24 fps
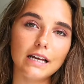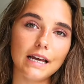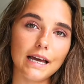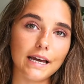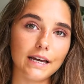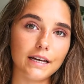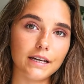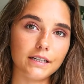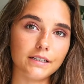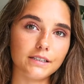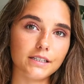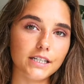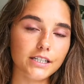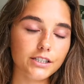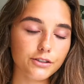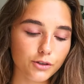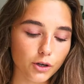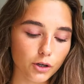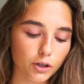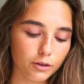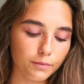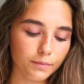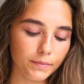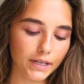and he
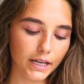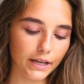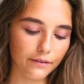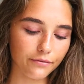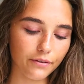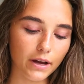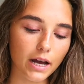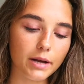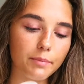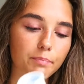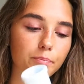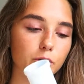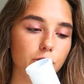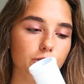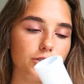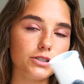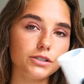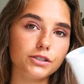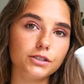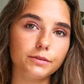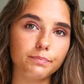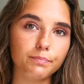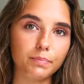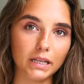told me if I
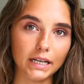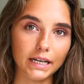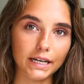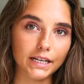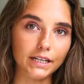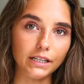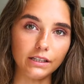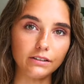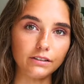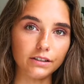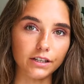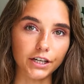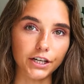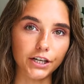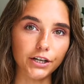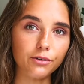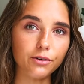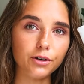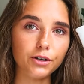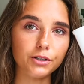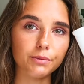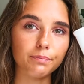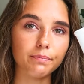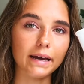put the plate
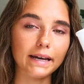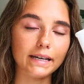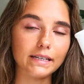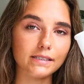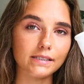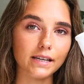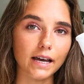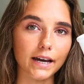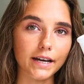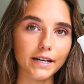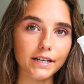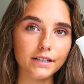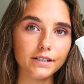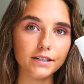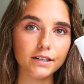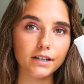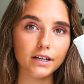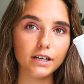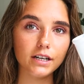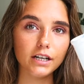here on the back side,